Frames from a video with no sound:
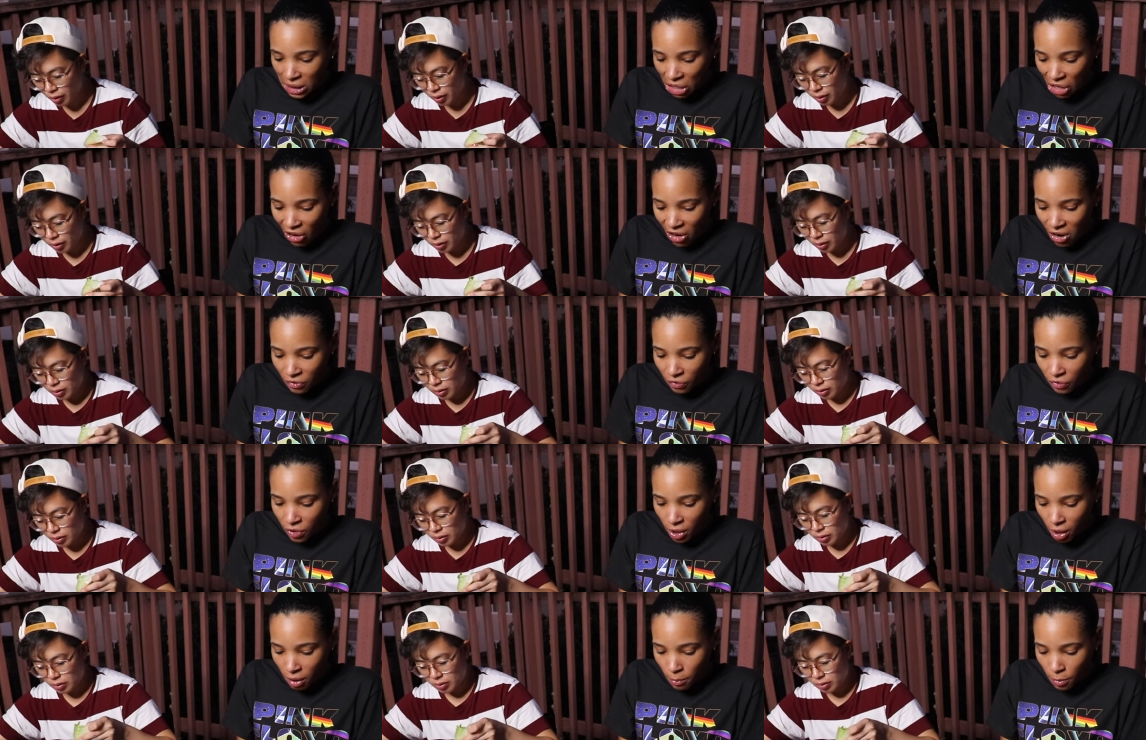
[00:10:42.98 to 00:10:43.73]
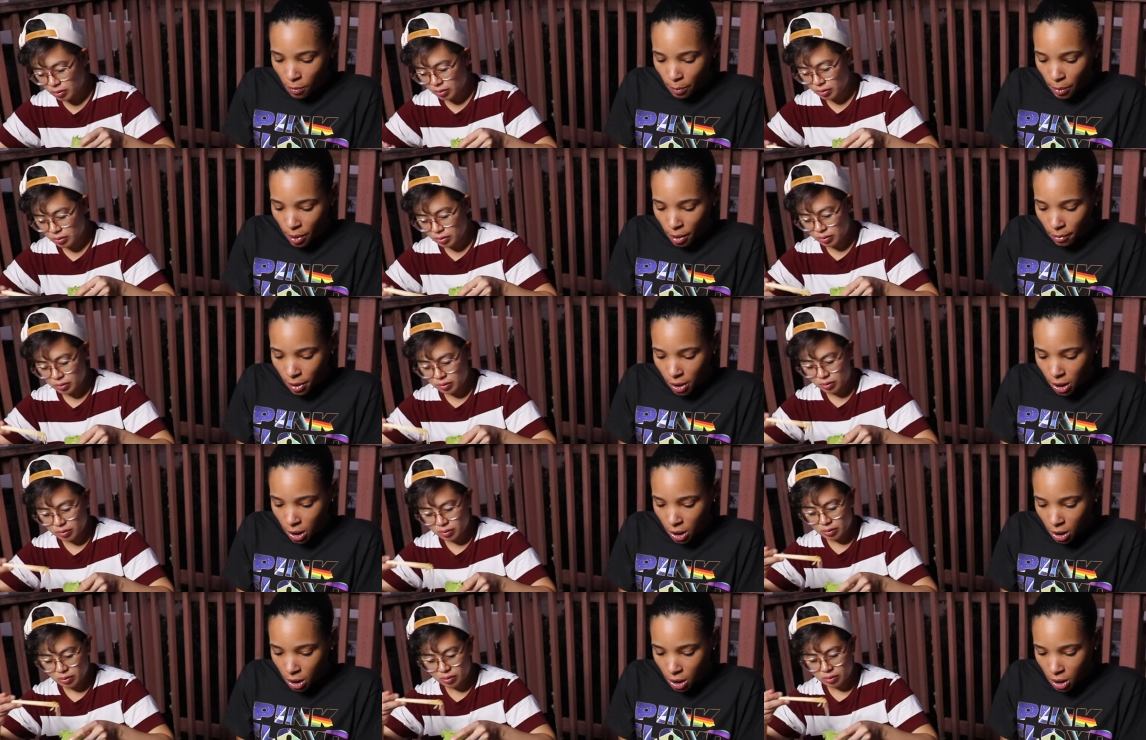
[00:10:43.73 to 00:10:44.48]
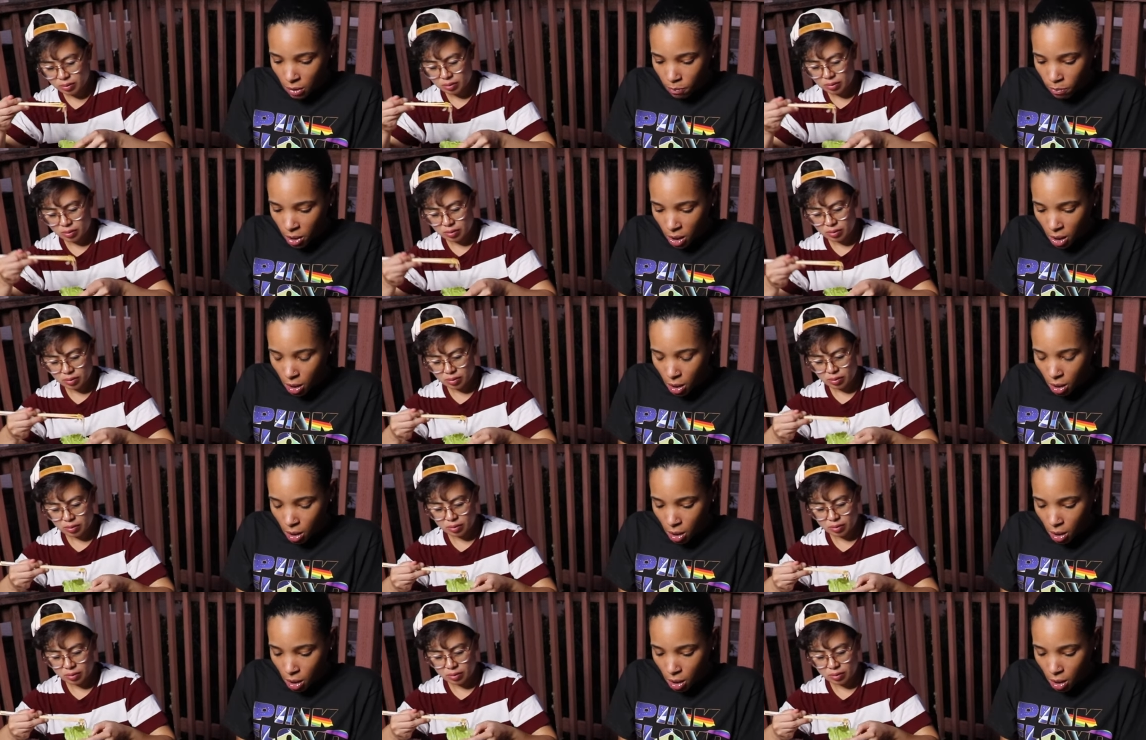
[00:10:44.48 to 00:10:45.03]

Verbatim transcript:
Speaker 1: I don't think I'm gonna be able to eat this big